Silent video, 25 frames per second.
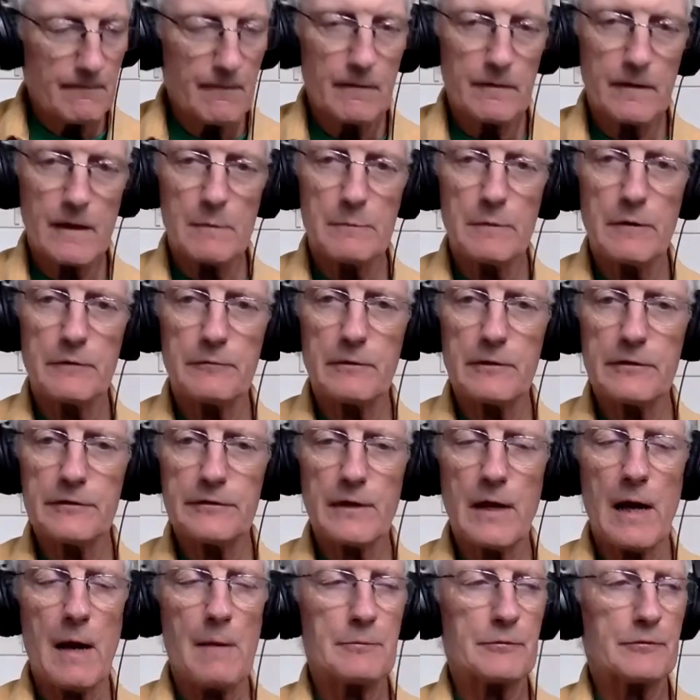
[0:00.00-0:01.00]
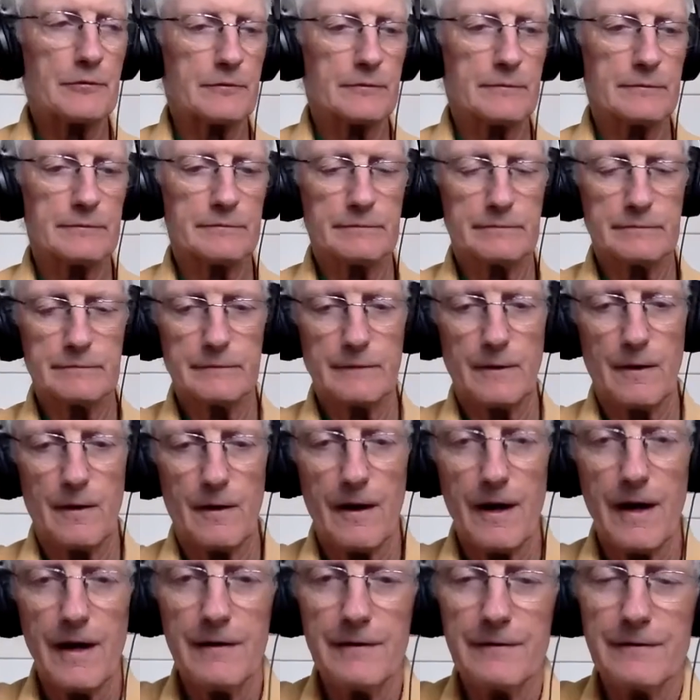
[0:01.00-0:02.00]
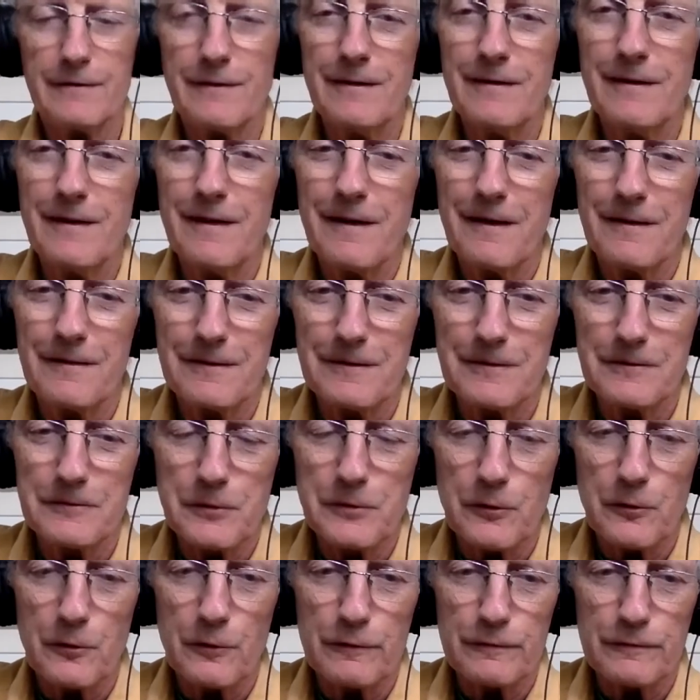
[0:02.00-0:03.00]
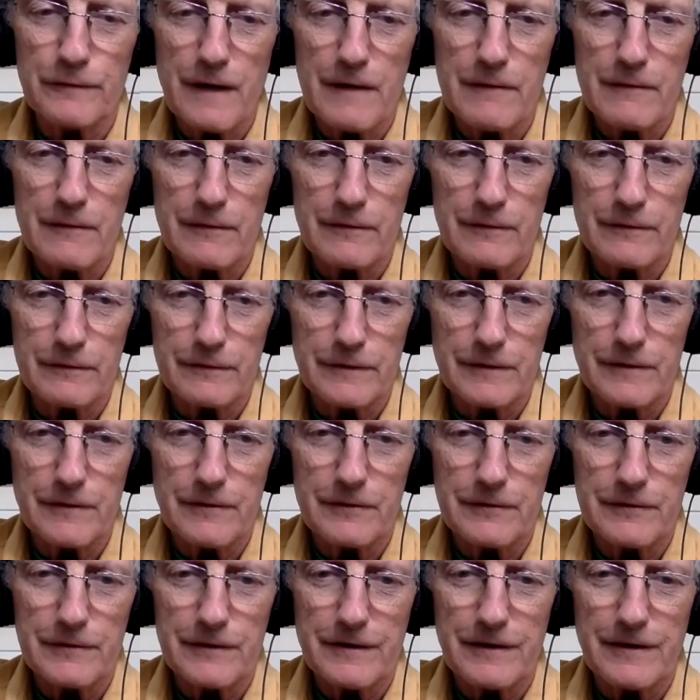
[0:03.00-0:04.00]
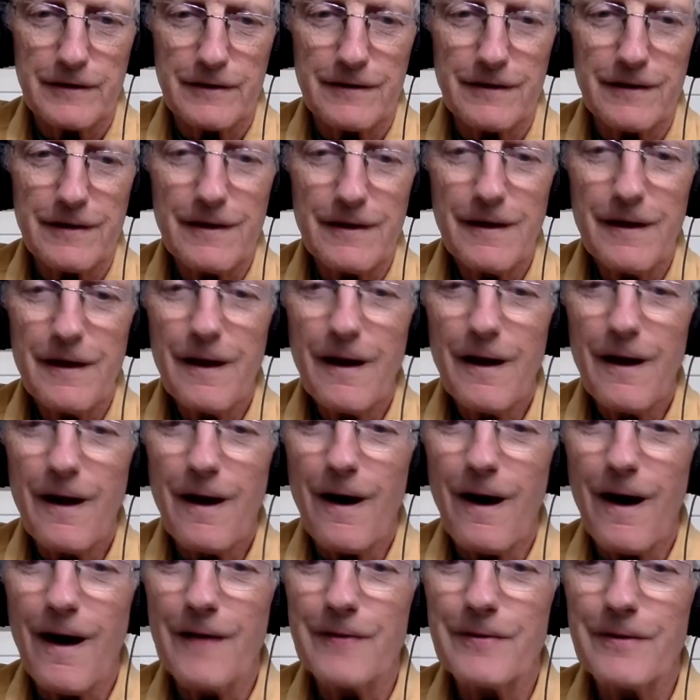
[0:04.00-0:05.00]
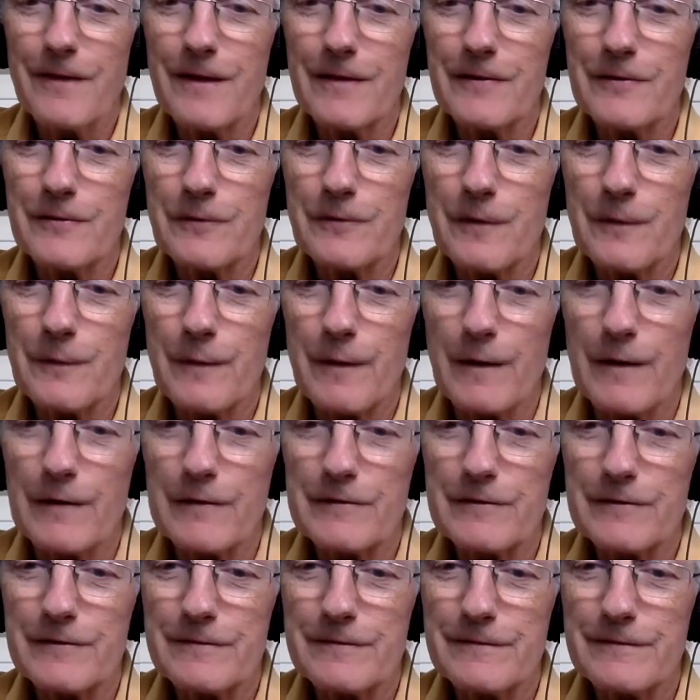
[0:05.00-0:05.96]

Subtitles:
Give me 3 steps. All right. The eternal favorite, Leonard Skinner. All right, thanks very much.